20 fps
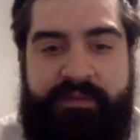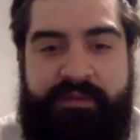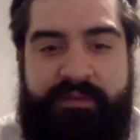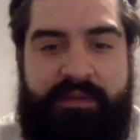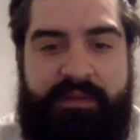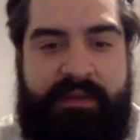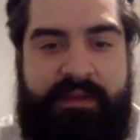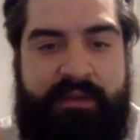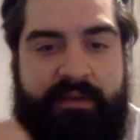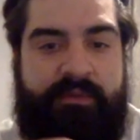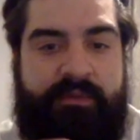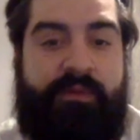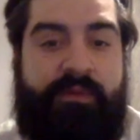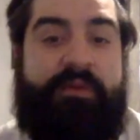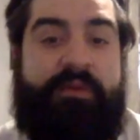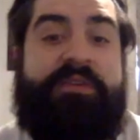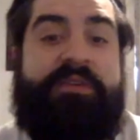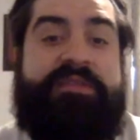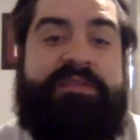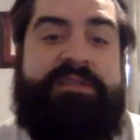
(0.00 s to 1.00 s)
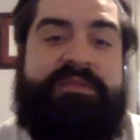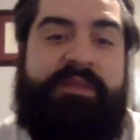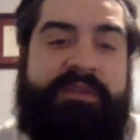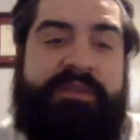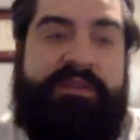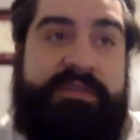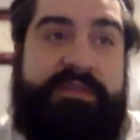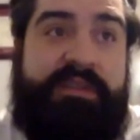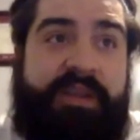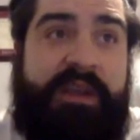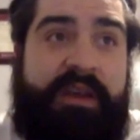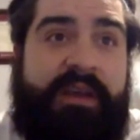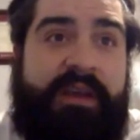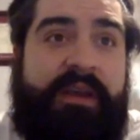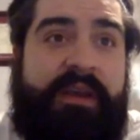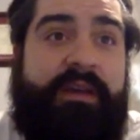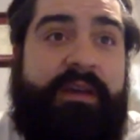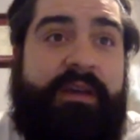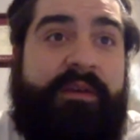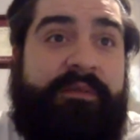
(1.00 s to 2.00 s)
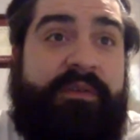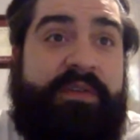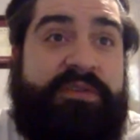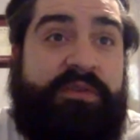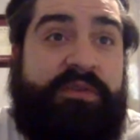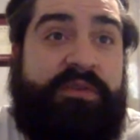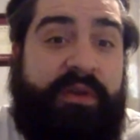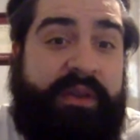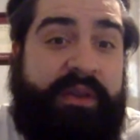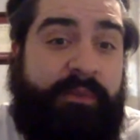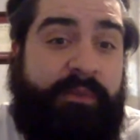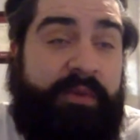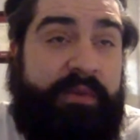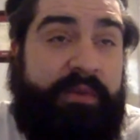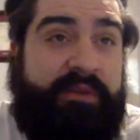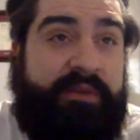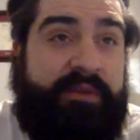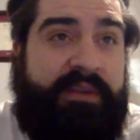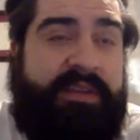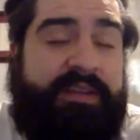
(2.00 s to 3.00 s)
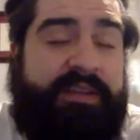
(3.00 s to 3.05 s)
and more advanced videos where there isn't as much visual input.